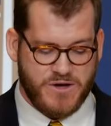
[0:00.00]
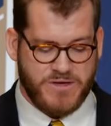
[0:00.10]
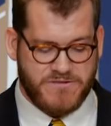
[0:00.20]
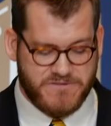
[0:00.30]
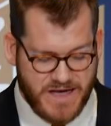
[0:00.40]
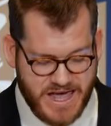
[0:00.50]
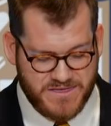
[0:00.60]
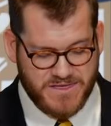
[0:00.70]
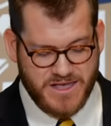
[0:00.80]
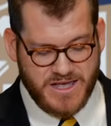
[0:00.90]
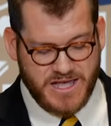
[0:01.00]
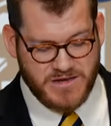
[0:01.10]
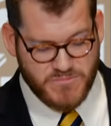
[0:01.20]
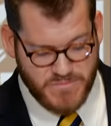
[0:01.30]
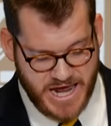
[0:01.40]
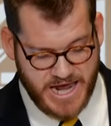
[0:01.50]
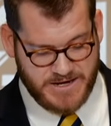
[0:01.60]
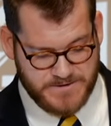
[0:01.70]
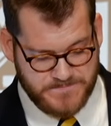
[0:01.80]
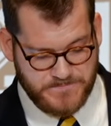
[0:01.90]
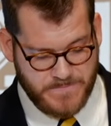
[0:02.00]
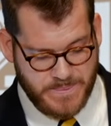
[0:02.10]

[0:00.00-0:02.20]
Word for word: with faith in man,